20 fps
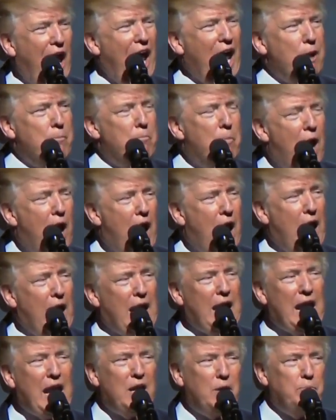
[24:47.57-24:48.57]
and
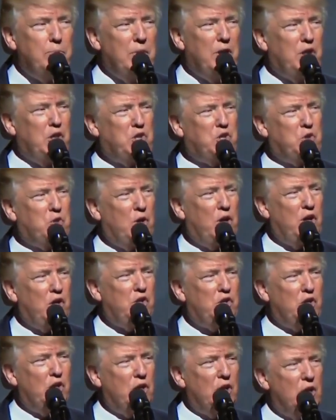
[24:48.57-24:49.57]
my
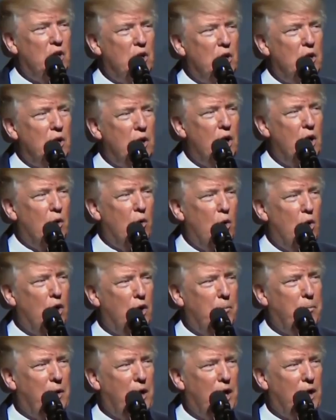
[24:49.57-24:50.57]
administration are
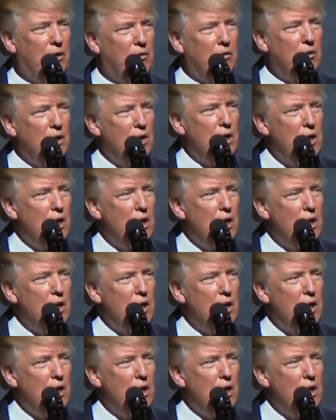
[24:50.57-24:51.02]
all about.